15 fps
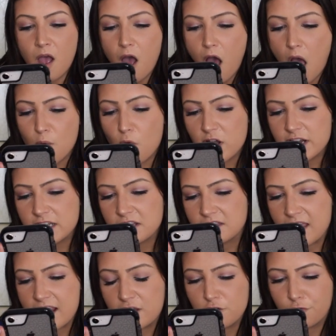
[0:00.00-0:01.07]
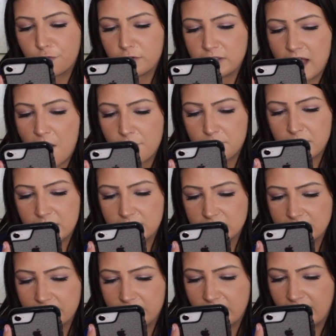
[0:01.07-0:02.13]
I wanted to thank you for allowing me to
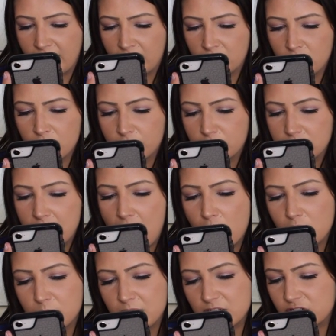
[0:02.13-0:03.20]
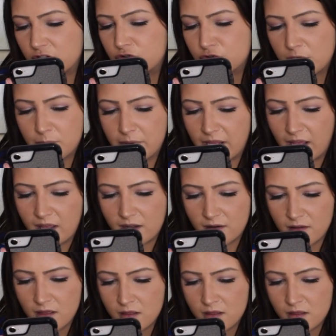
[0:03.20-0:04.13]
live again, for allowing me to dream again.